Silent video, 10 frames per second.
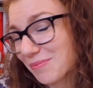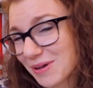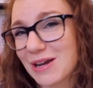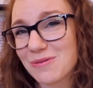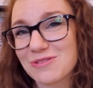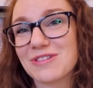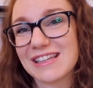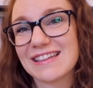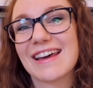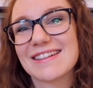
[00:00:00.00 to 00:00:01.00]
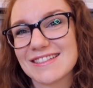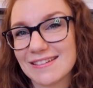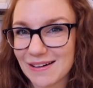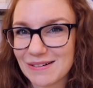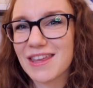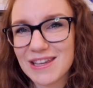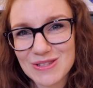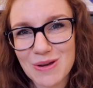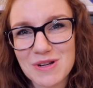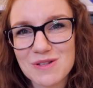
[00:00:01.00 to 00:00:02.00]
But I would really like to know. Thank
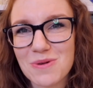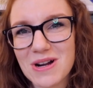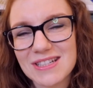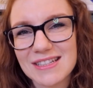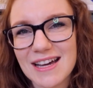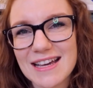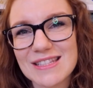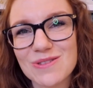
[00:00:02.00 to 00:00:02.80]
you so much for watching, guys.